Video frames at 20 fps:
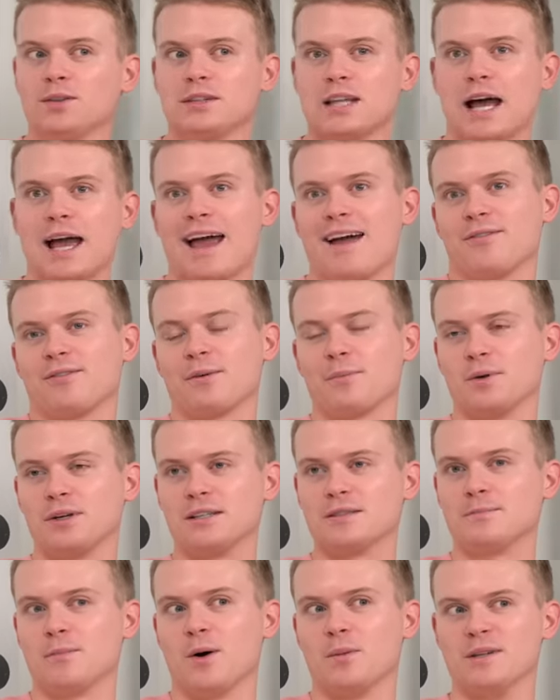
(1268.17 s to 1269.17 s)
like
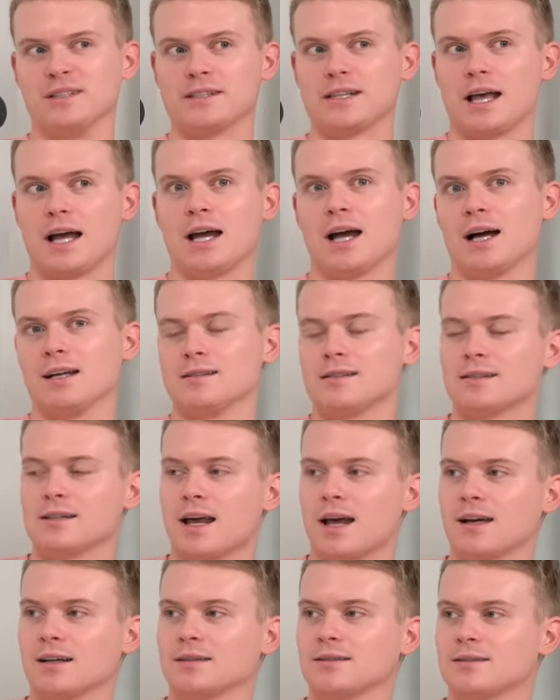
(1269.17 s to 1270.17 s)
everybody's mum has like had
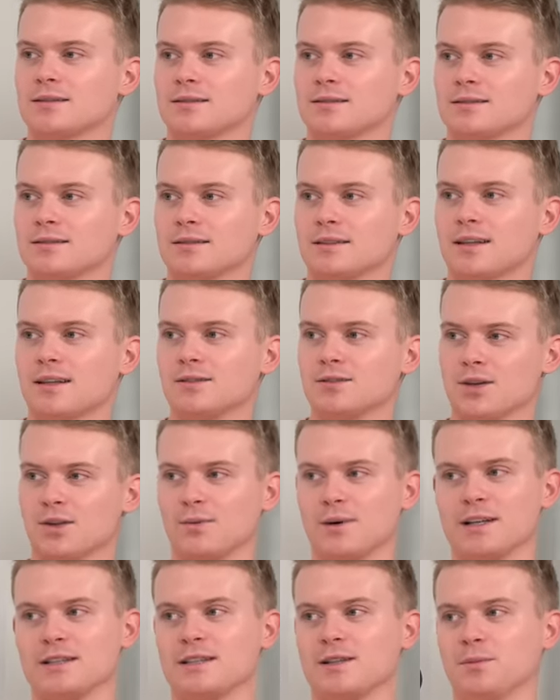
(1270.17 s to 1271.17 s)
sex because
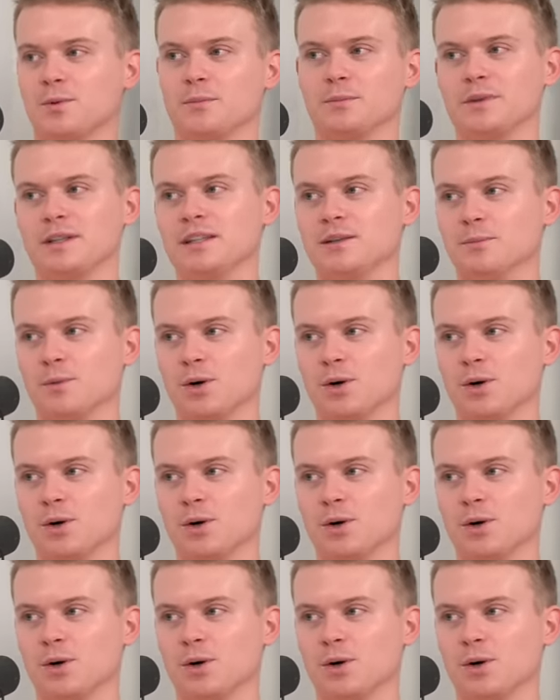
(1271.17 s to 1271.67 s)
otherwise they wouldn't be your